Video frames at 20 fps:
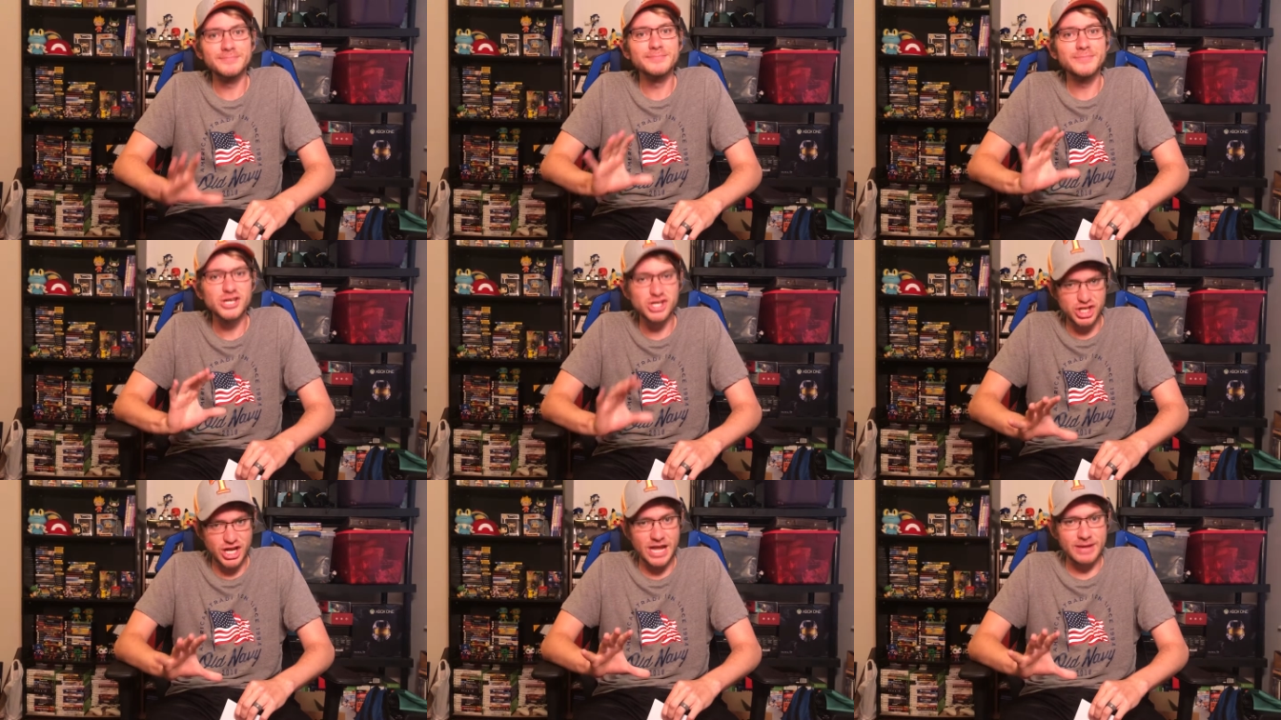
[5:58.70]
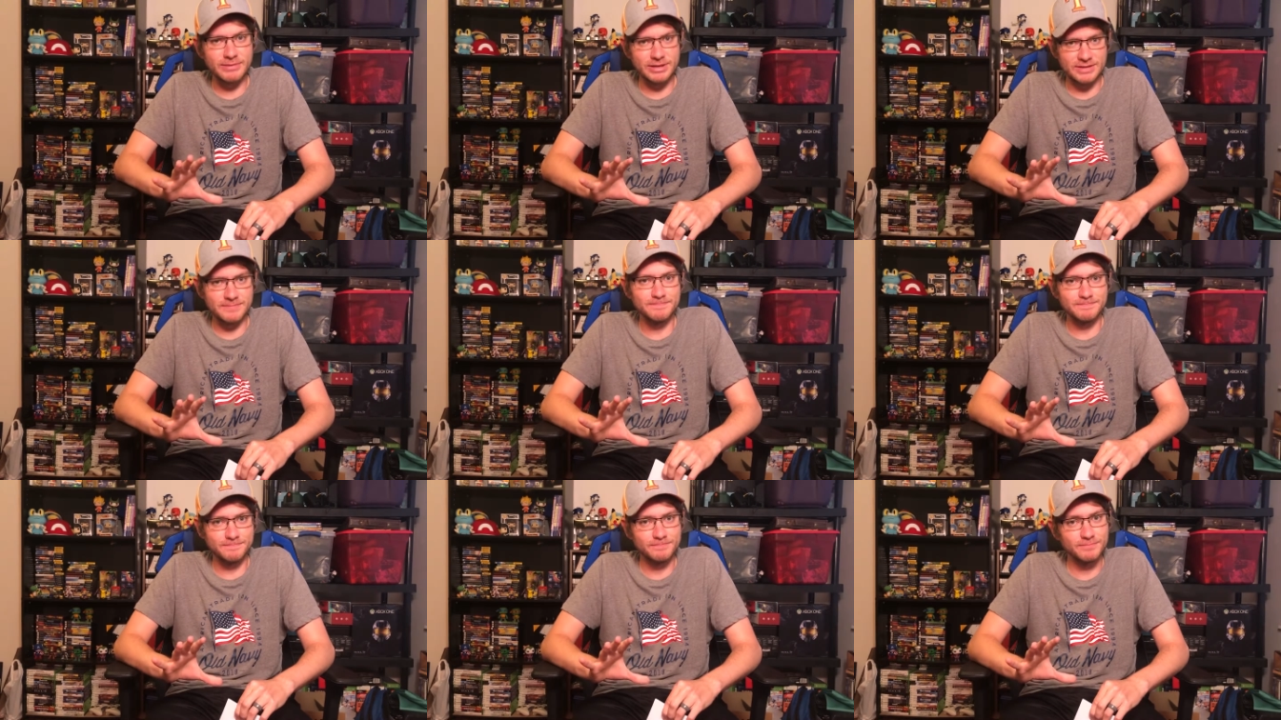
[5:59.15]
Shaymin.
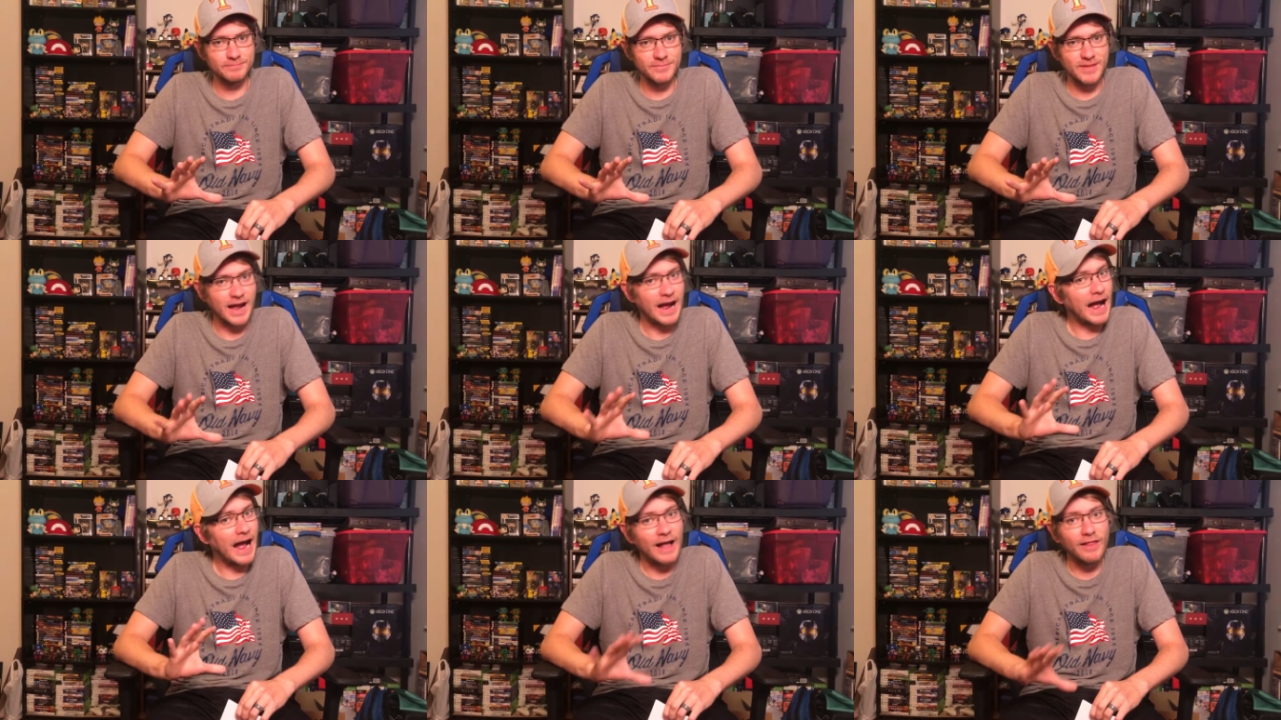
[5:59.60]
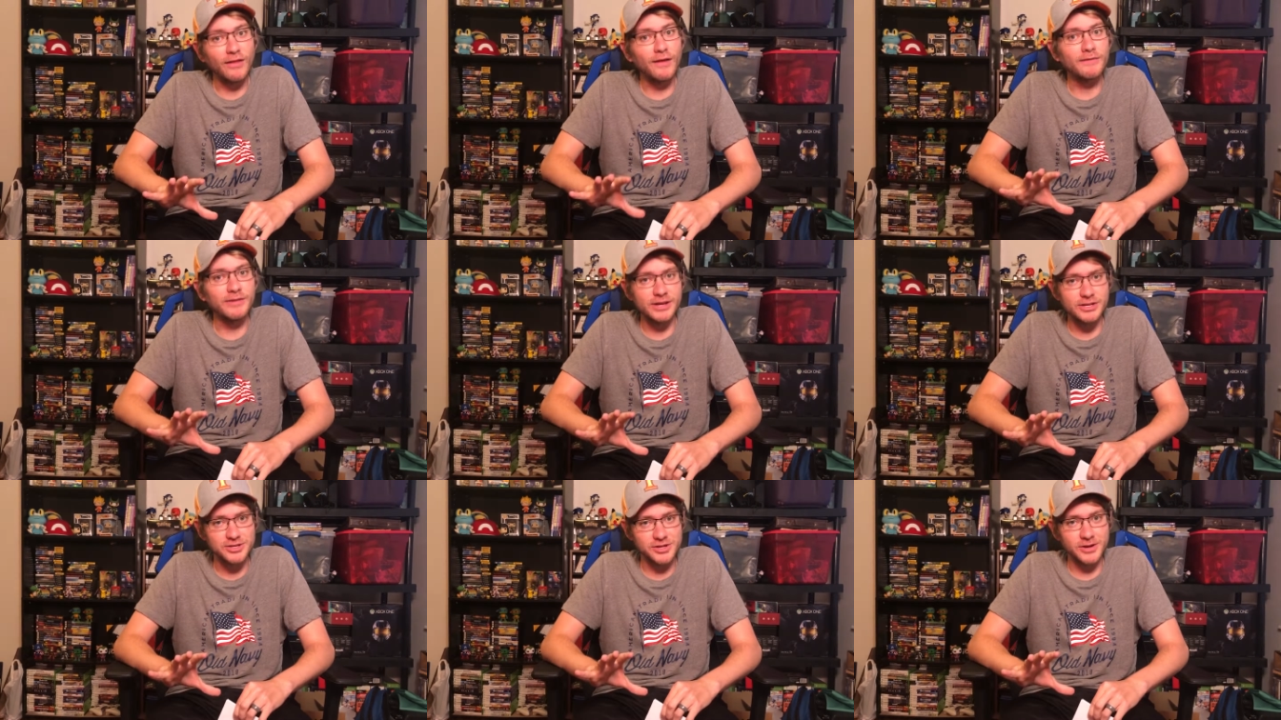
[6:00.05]
I love
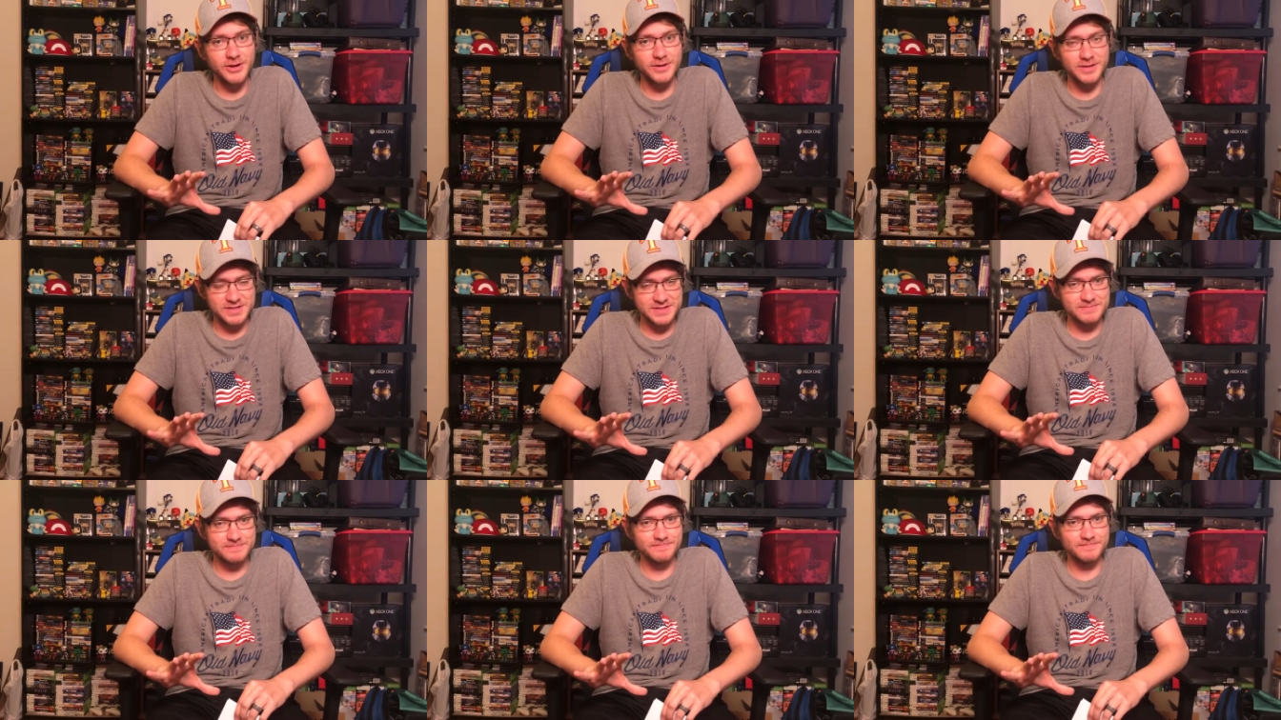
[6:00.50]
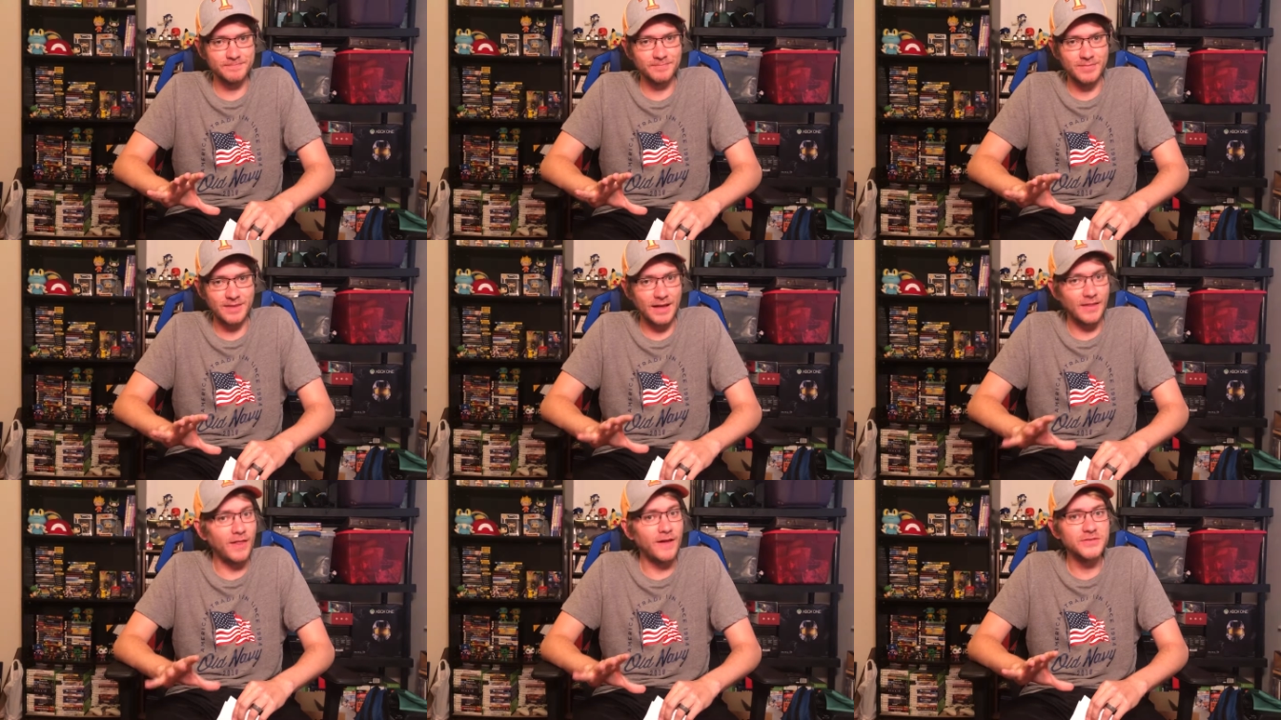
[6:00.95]
hedgehogs.
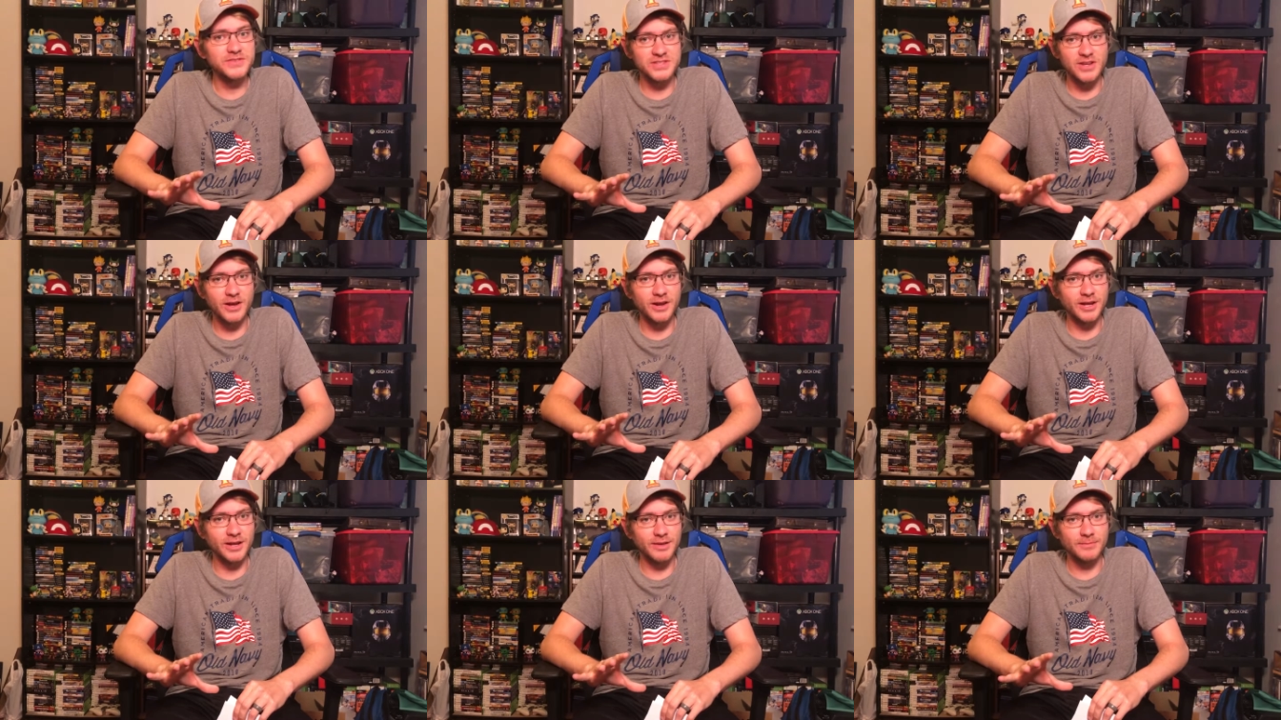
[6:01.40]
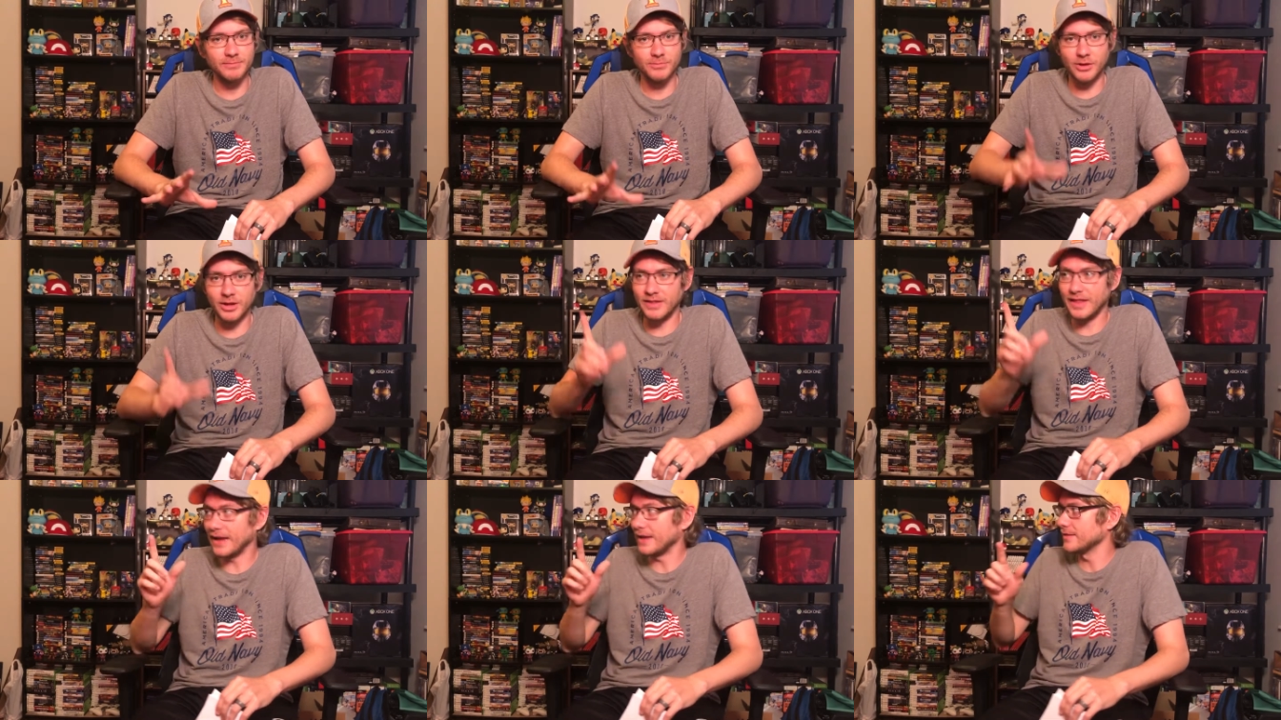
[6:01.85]
I love Sonic.
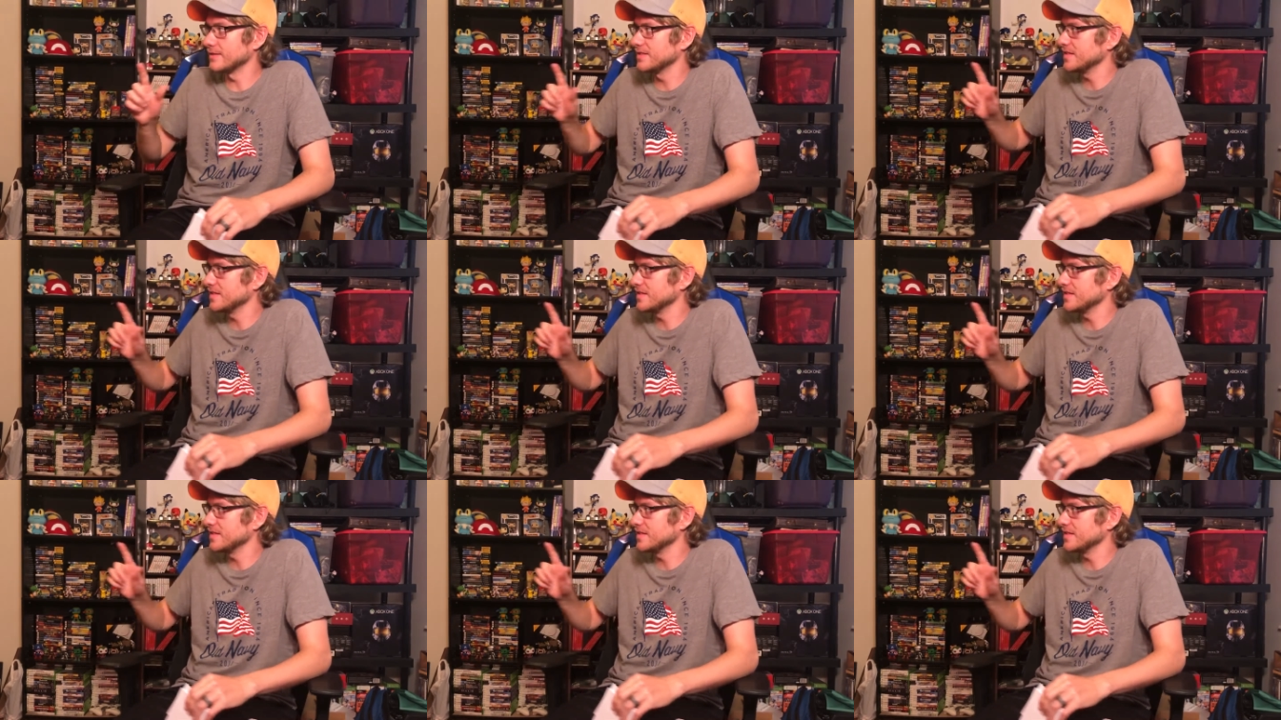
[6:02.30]
Look at that.